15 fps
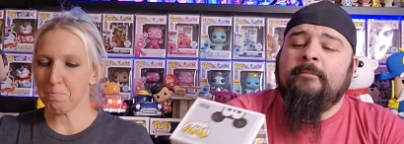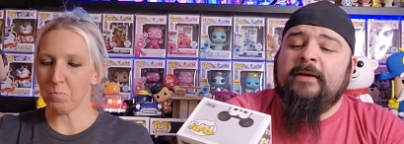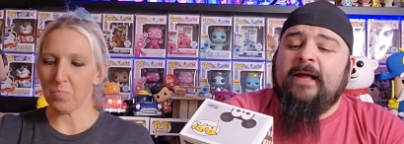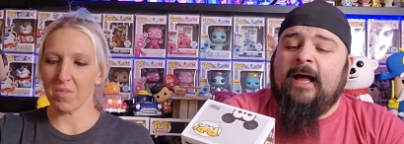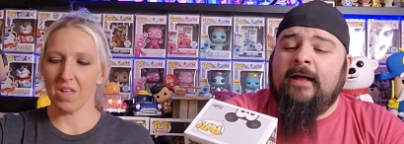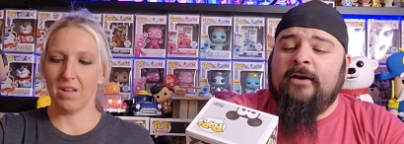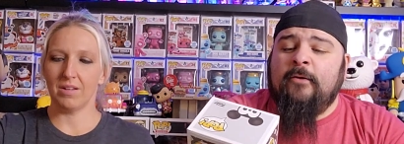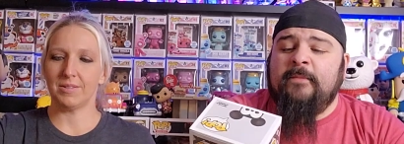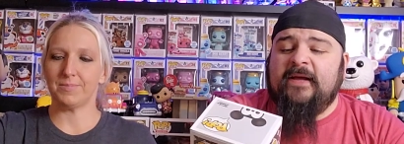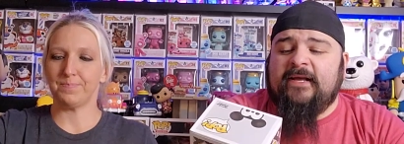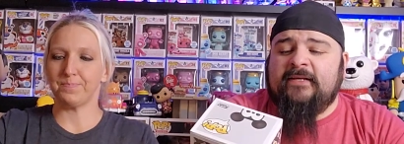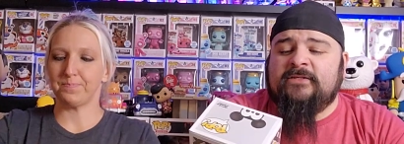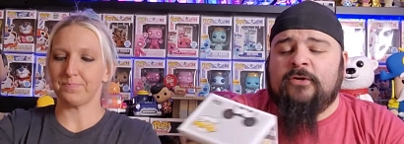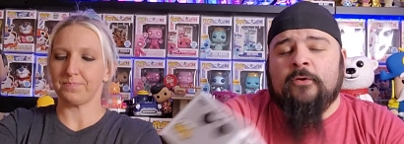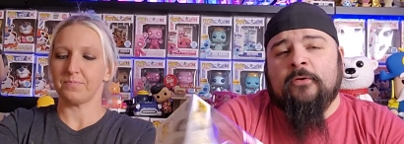Speaker 1: but yeah, no,
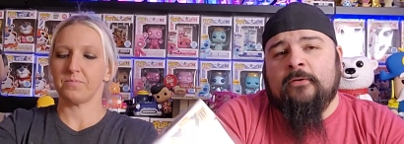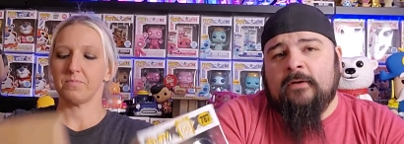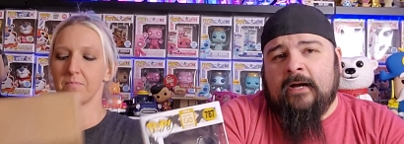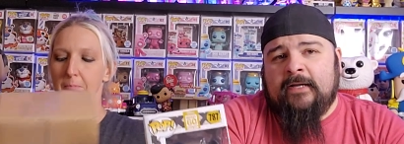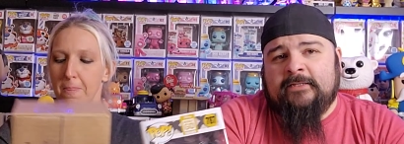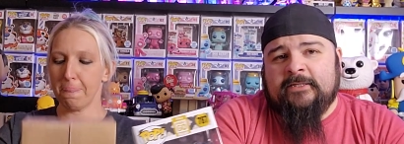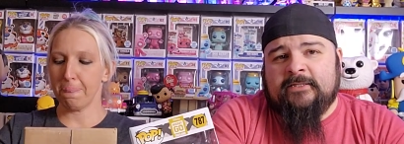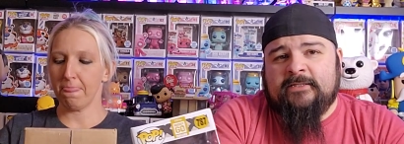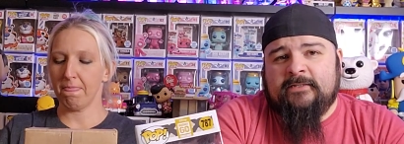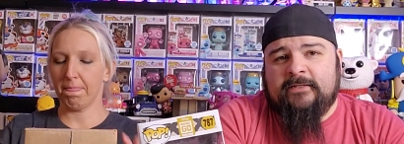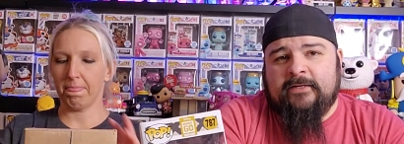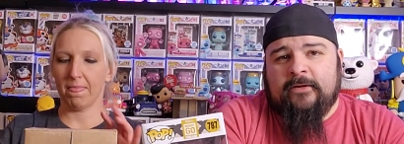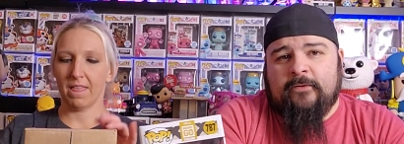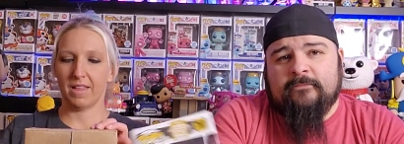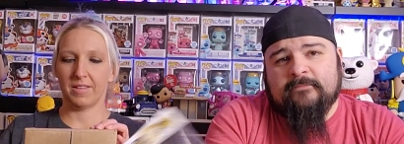Mickey's cool. I just,
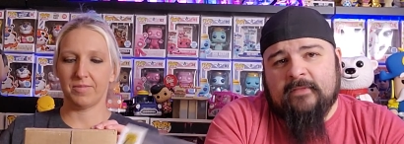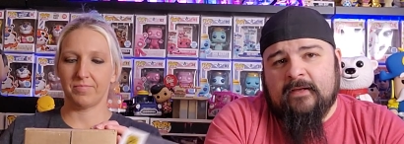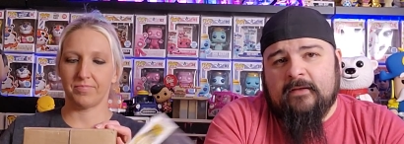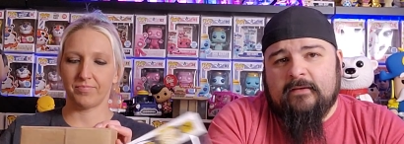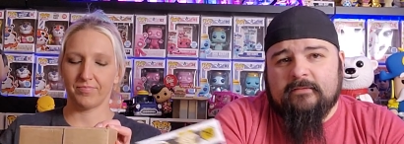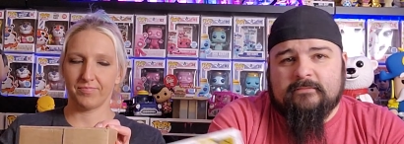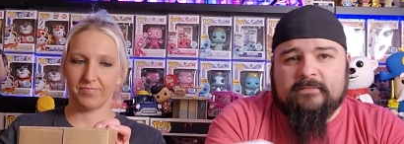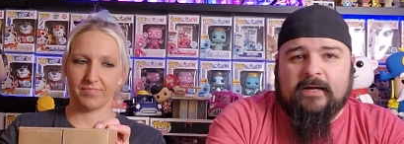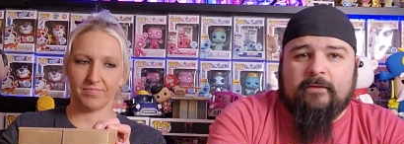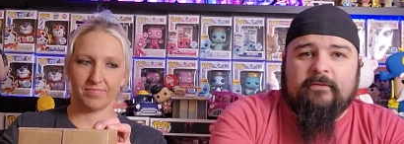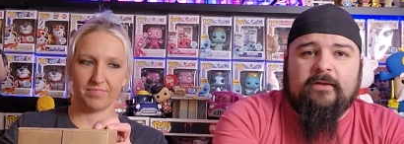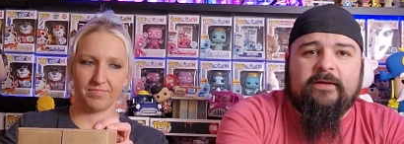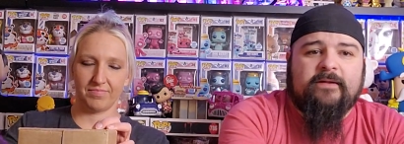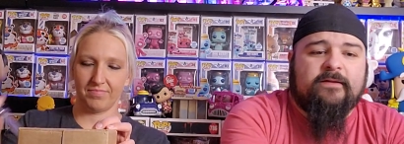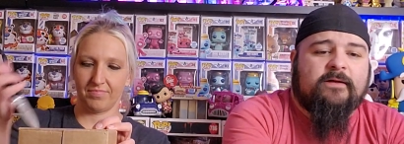you know, not
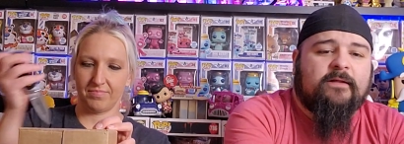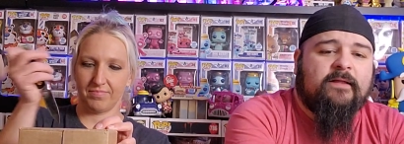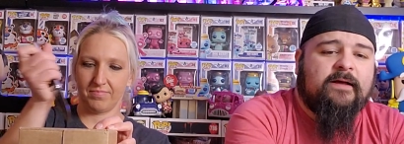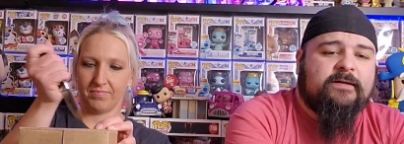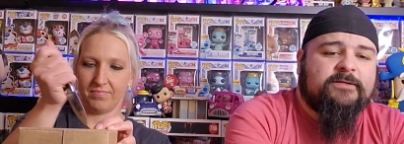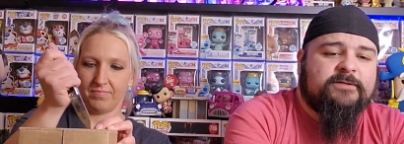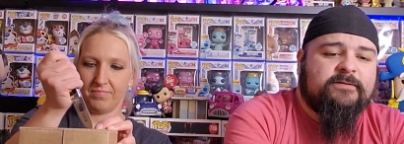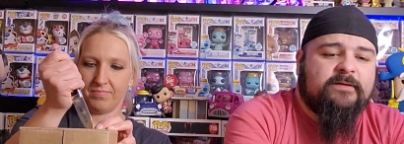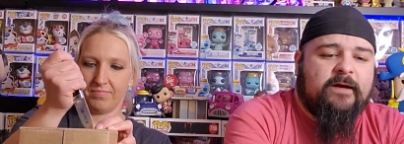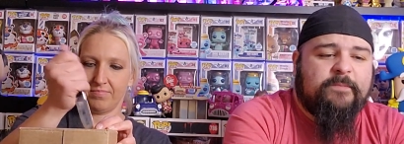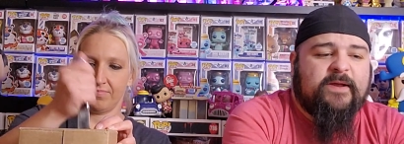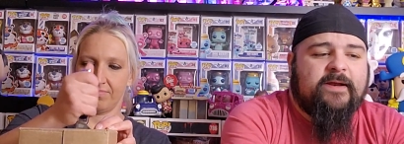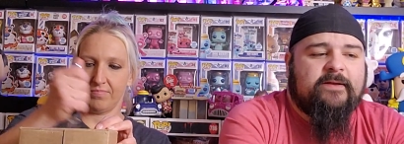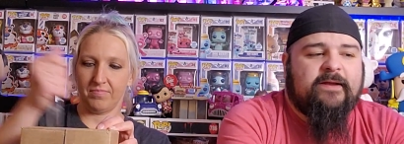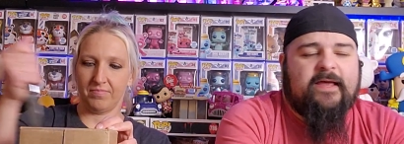really in the collection. I
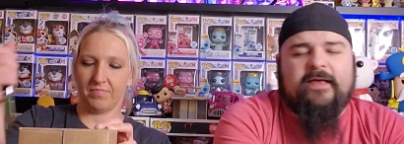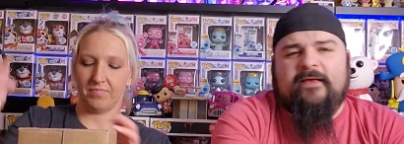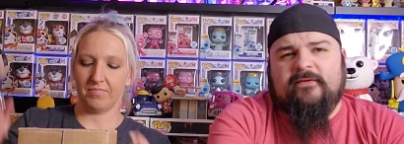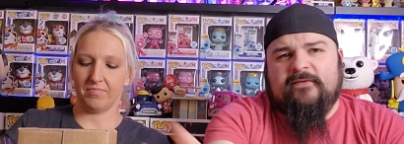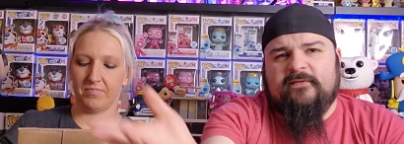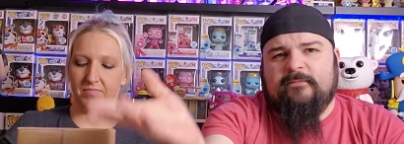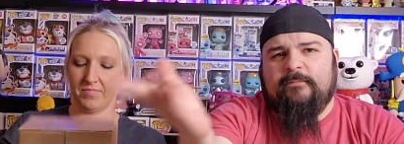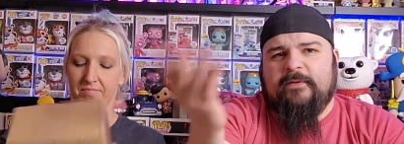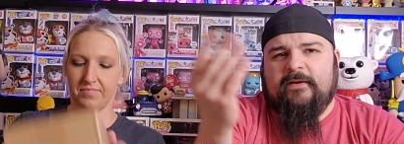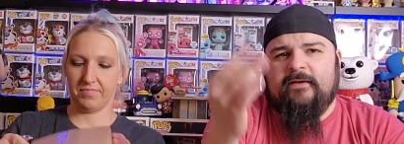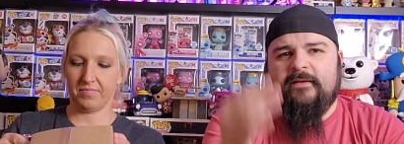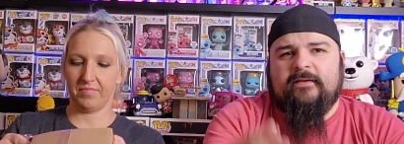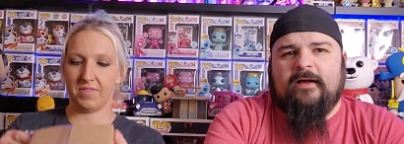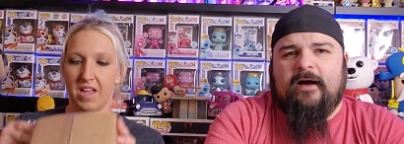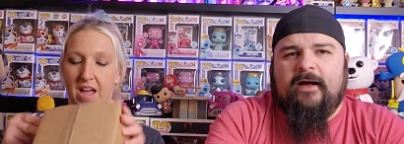mean, it is,
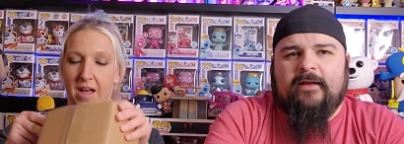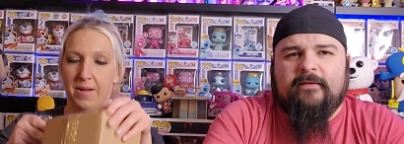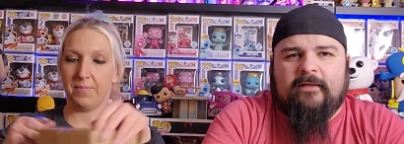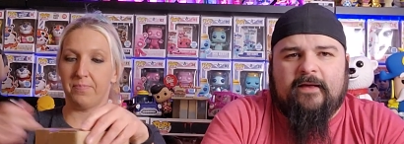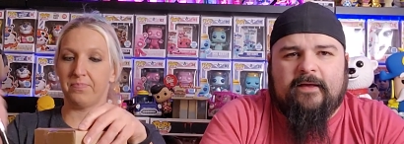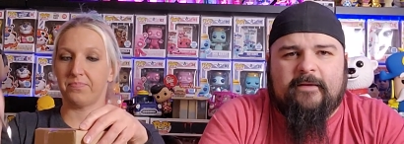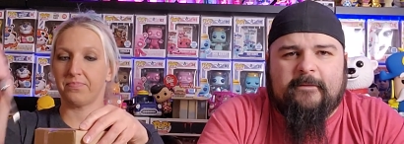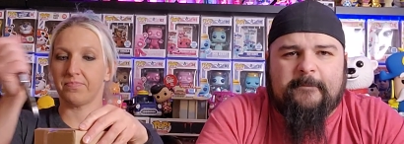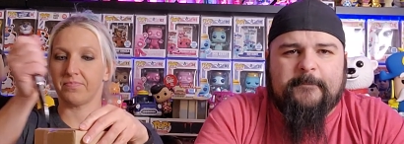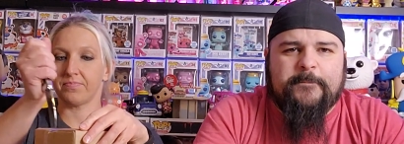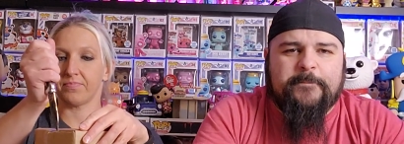but not yeah. like.